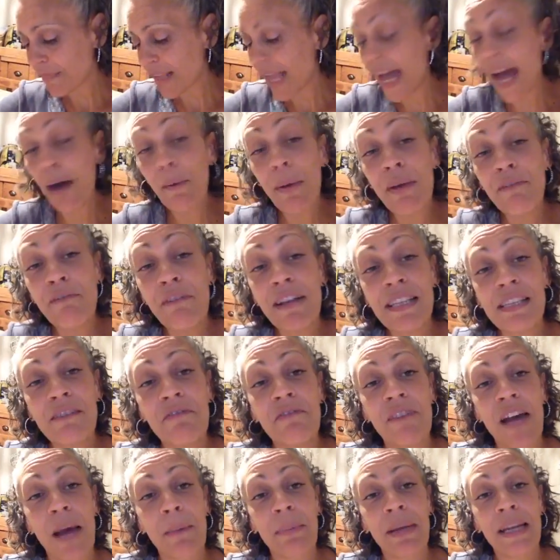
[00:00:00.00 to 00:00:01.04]
However, as a
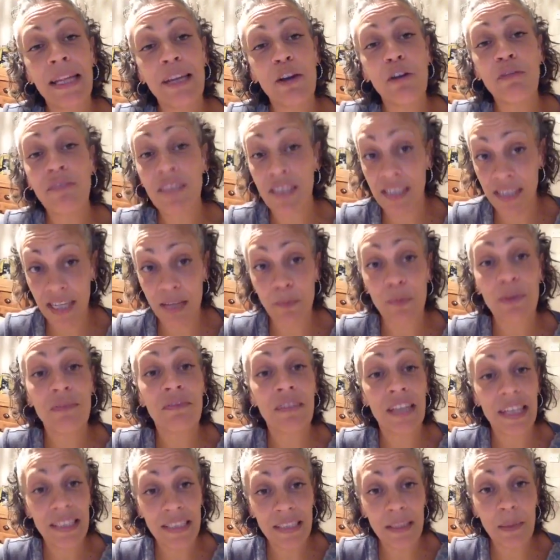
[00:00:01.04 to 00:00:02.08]
family, obviously
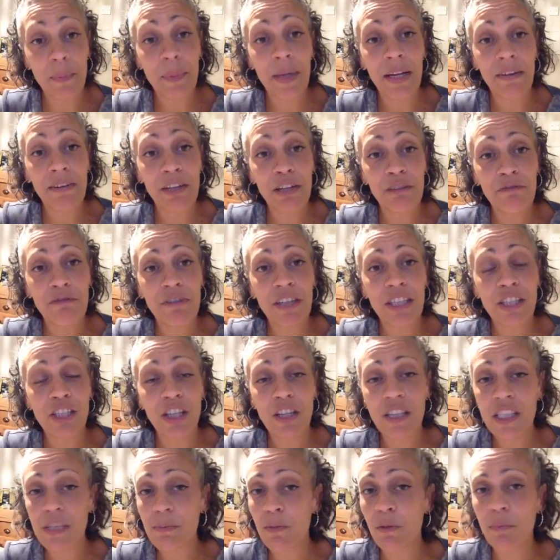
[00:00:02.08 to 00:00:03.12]
we've needed a period of
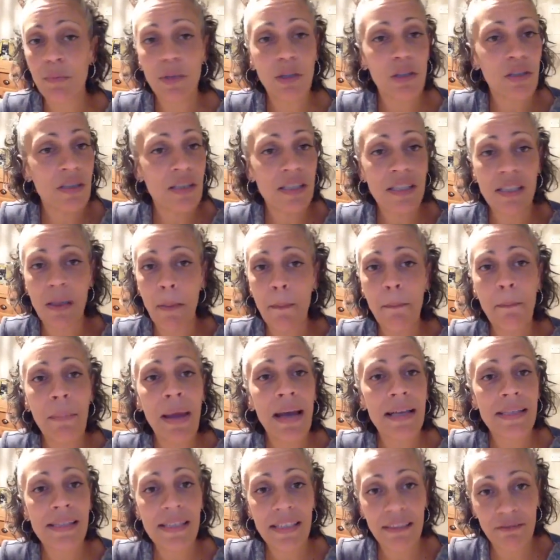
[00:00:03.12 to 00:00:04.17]
readjustment because it's a
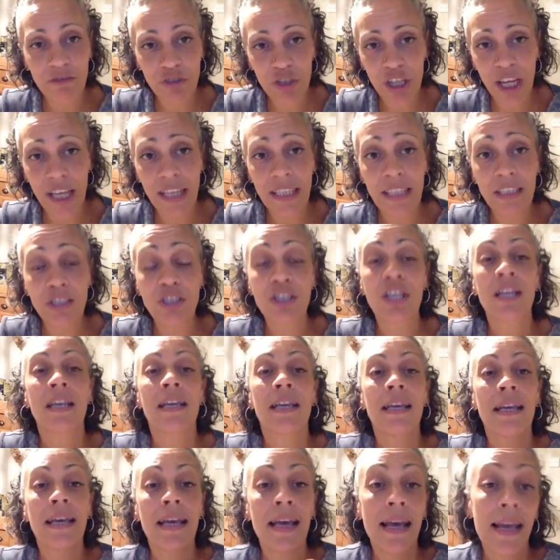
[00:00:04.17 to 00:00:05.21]
massive change,
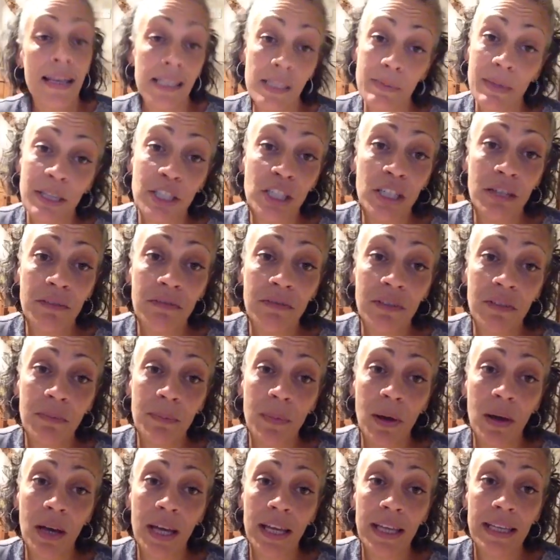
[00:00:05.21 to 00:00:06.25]
especially for
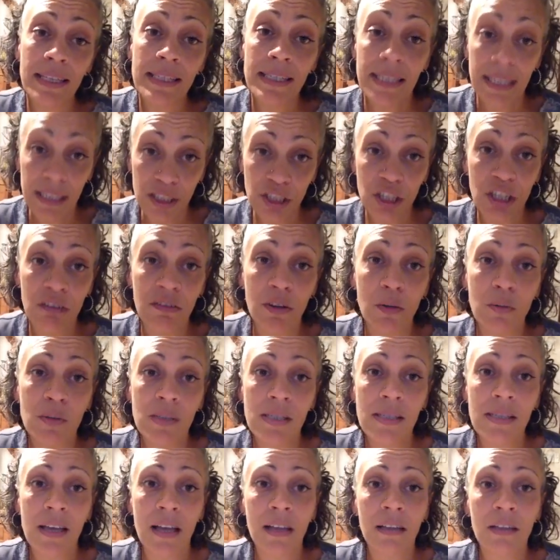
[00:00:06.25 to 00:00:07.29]
my
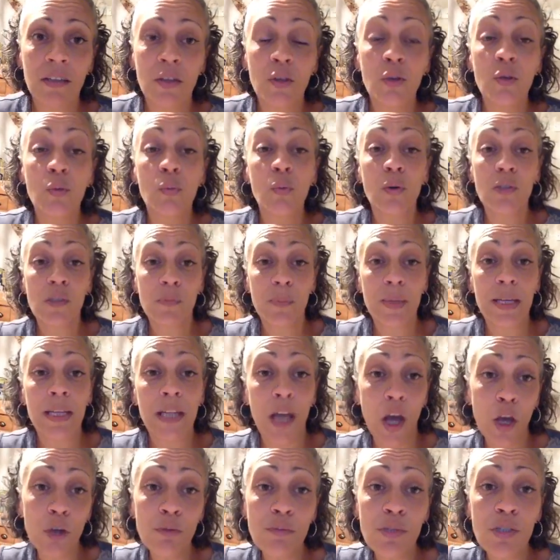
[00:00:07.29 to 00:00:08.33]
six-year-old son who was being
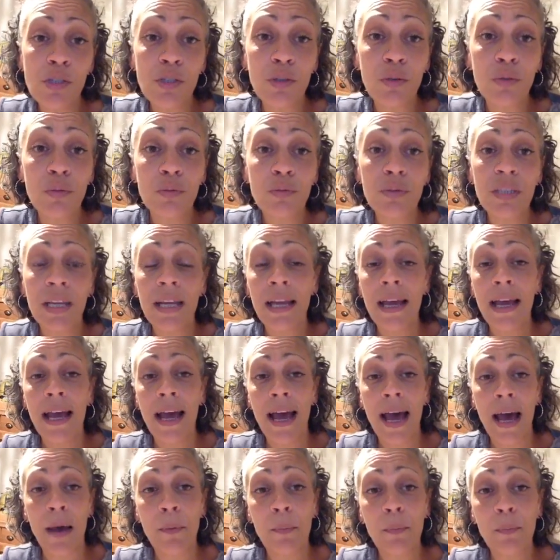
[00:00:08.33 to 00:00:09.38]
homeschooled
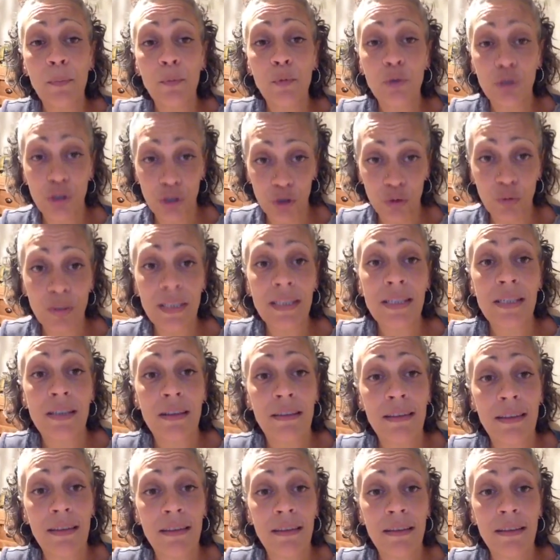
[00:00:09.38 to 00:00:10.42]
and was joined
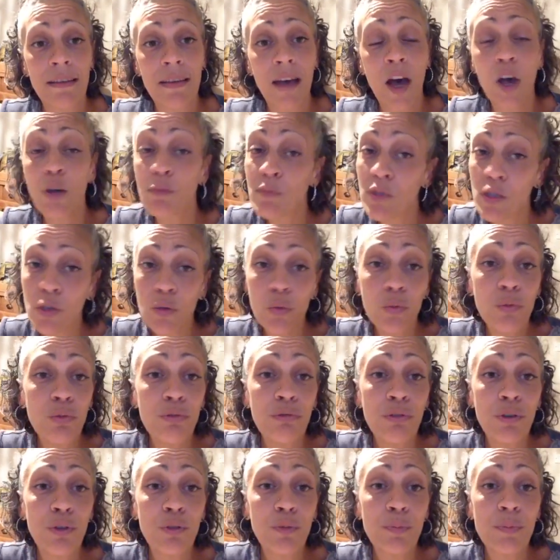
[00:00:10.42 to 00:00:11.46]
to the homeschool
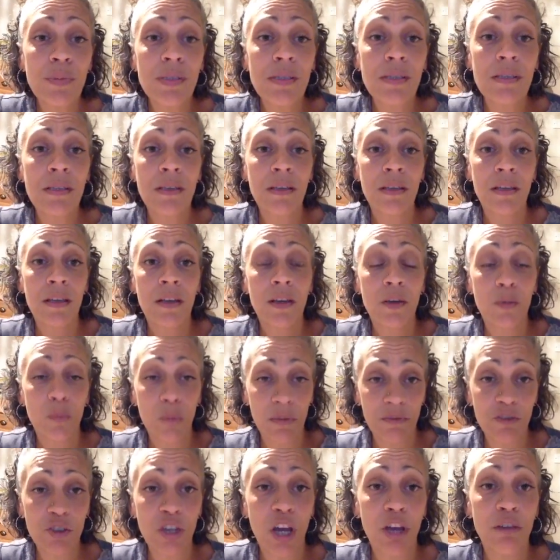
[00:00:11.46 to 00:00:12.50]
groups
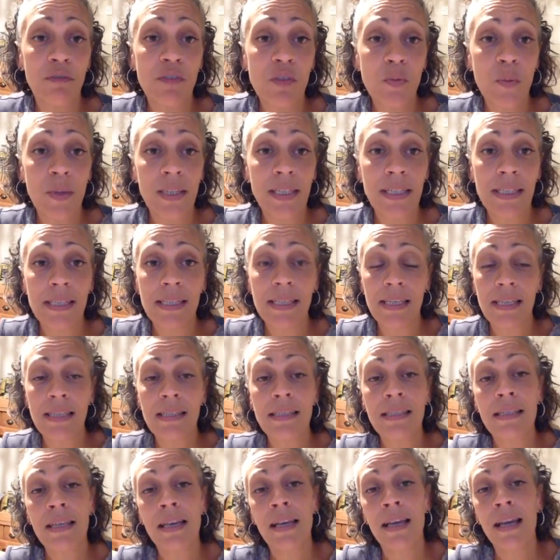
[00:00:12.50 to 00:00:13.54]
with Jehovah's
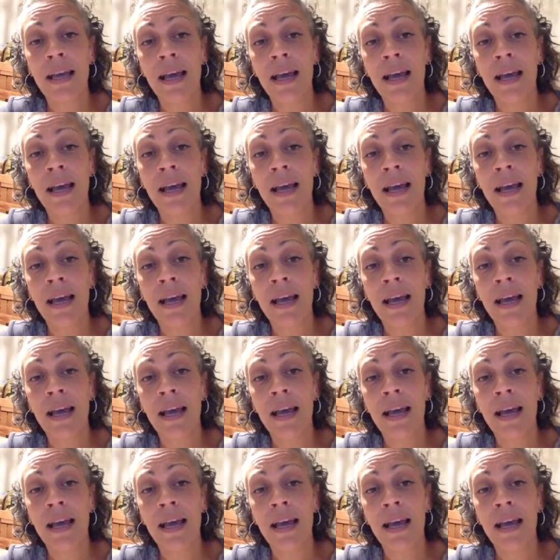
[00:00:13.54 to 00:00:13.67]
Witnesses